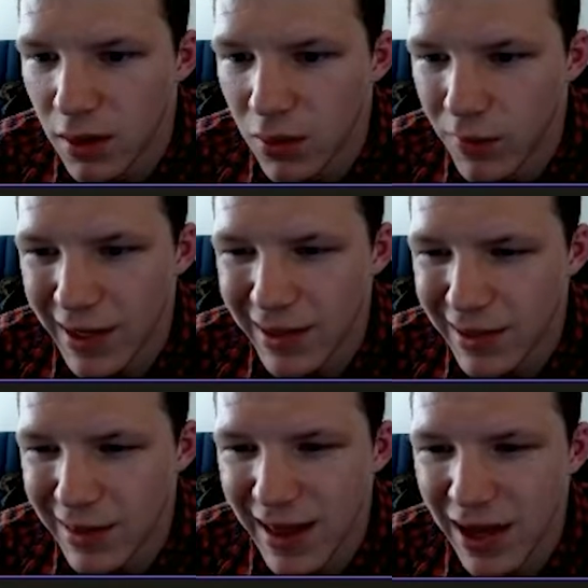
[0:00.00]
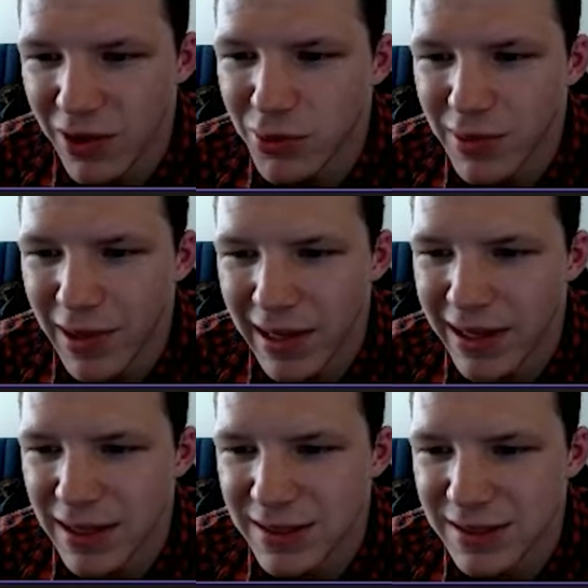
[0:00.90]
We got like the
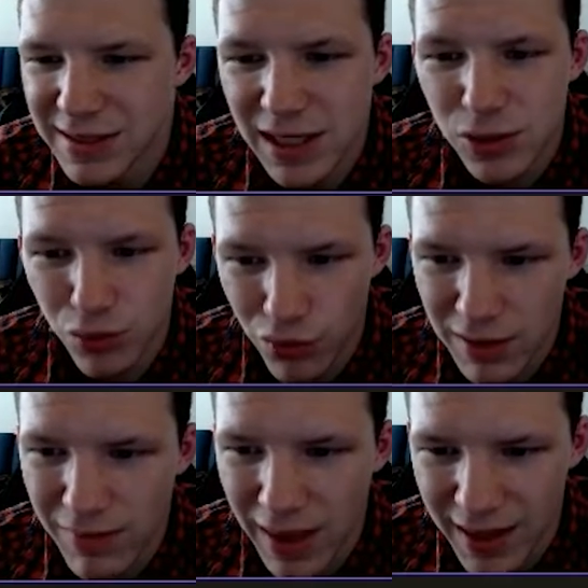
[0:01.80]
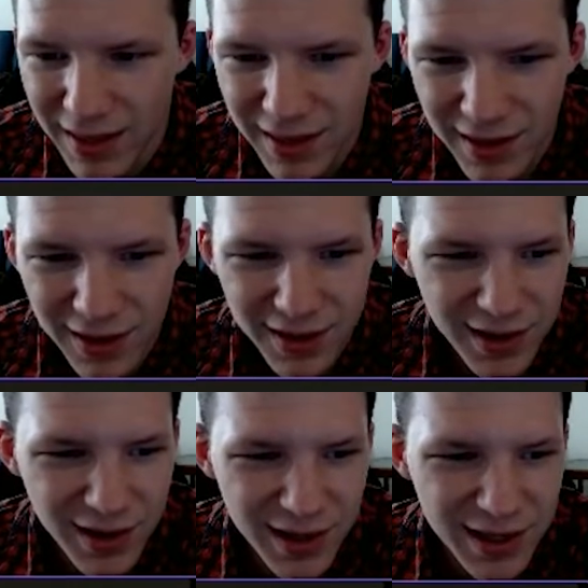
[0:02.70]
L96 remake
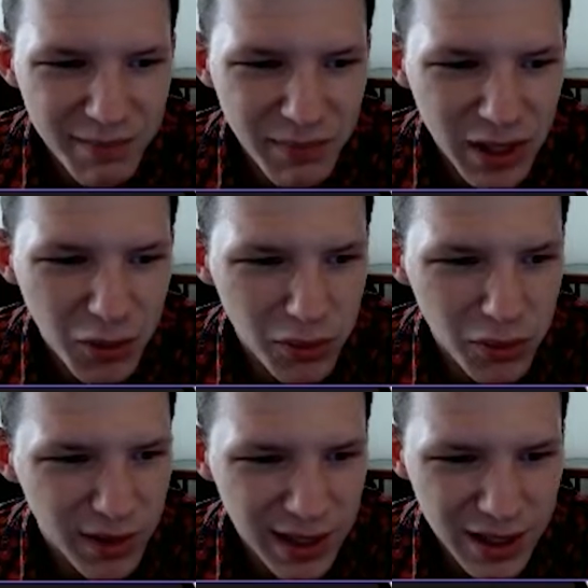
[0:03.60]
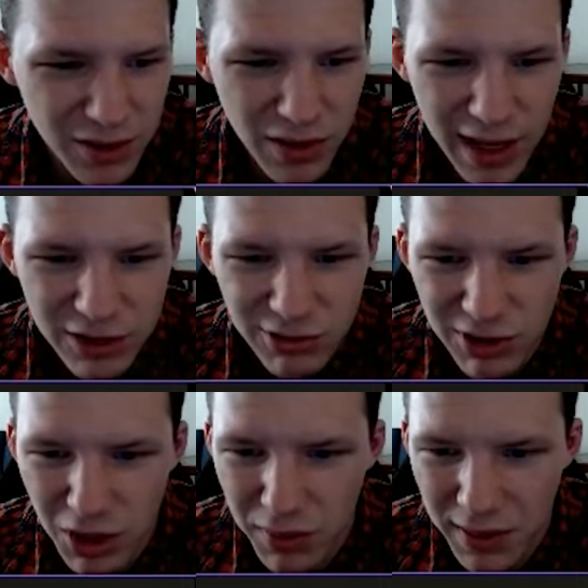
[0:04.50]
in BO3. I don't actually
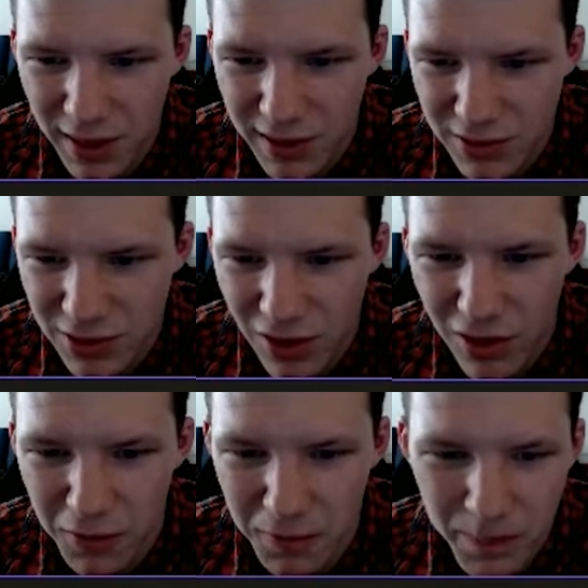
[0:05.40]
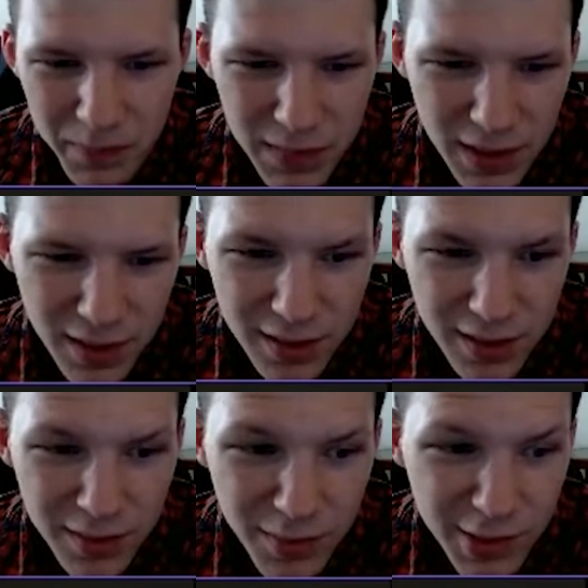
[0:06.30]
know what the gun's called.
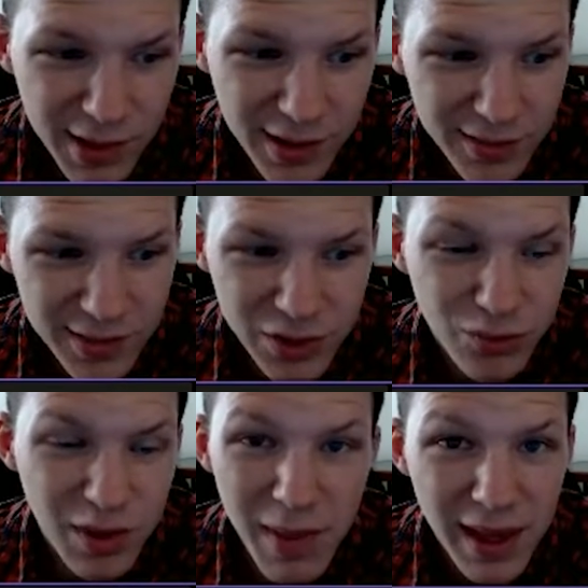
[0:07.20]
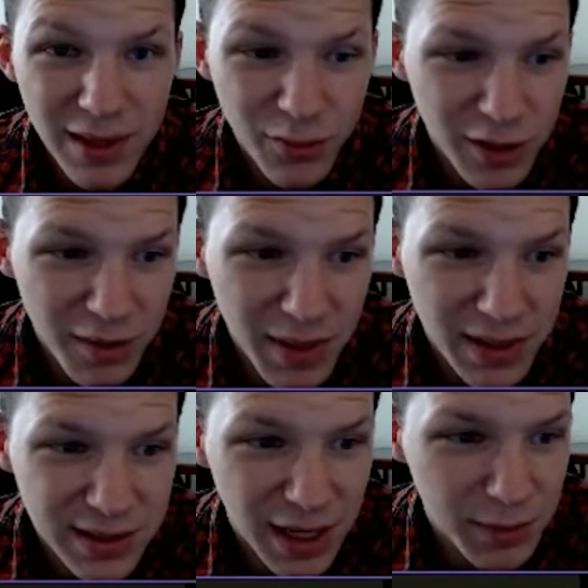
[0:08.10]
But you know, it's remaking one of the
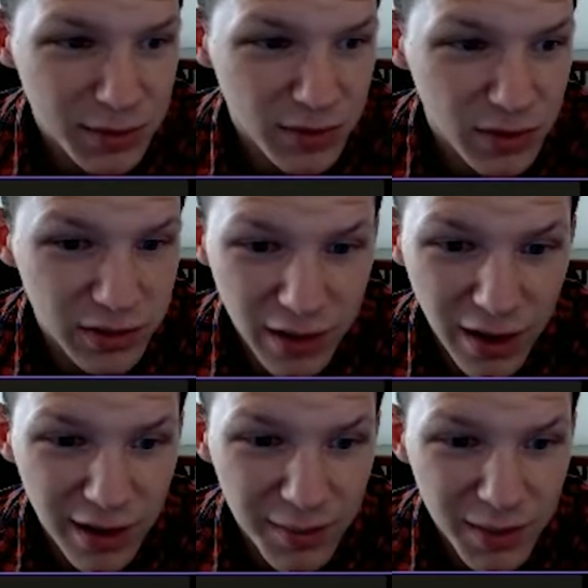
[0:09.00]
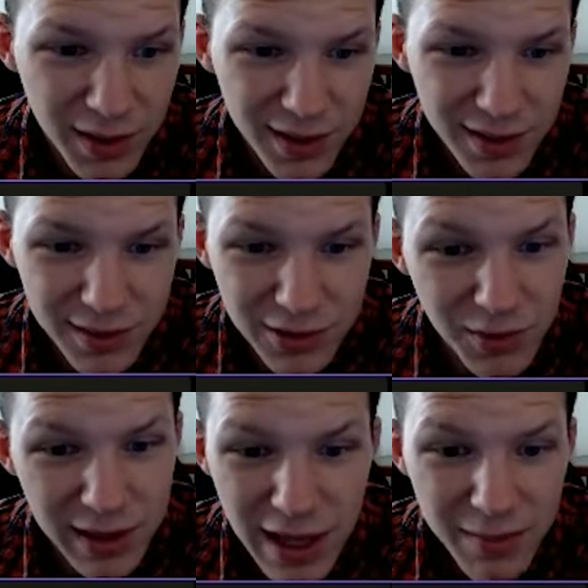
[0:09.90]
best snipers of all time. So
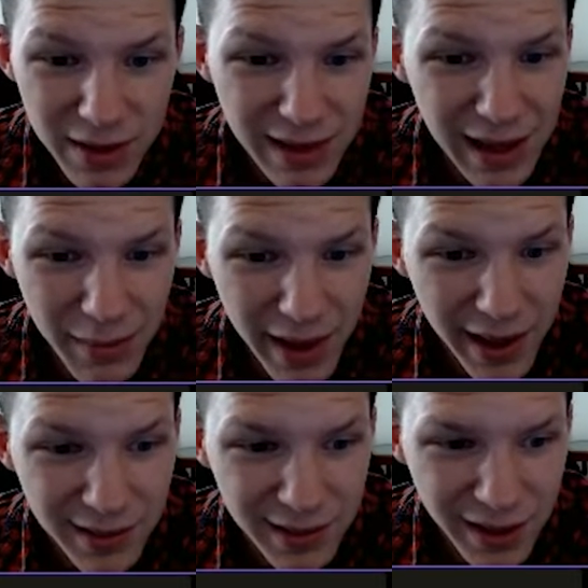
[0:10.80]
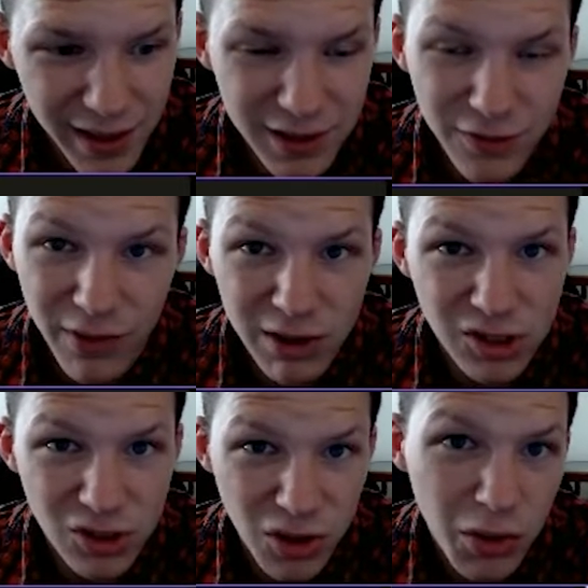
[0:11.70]
it can't be that bad. And it's very
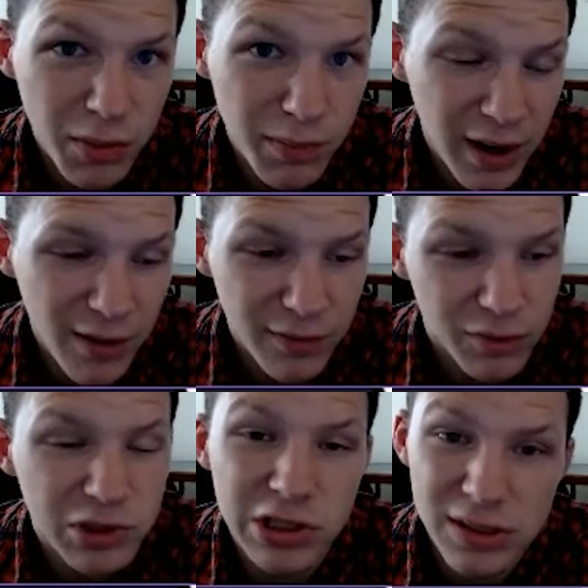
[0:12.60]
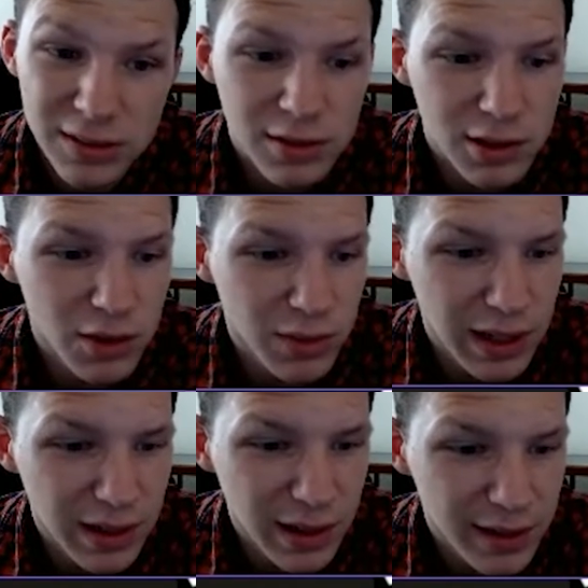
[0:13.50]
slow and powerful, which is, you know, what I
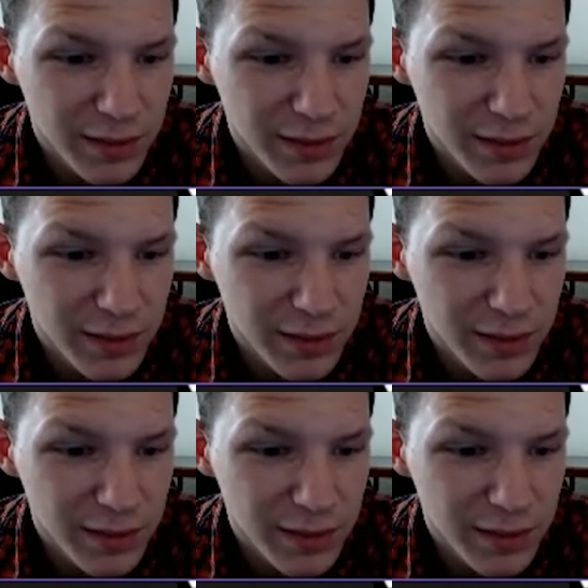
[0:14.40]
like.